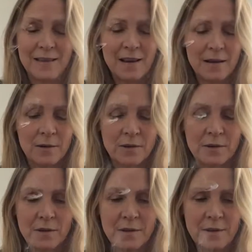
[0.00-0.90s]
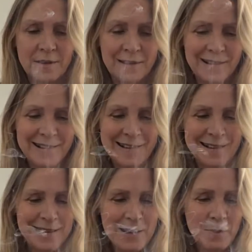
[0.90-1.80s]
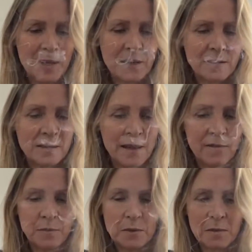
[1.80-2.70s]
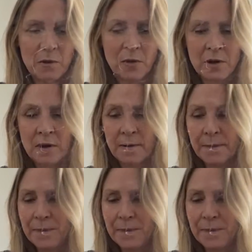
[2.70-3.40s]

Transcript: the house. My kids gave them to me one year.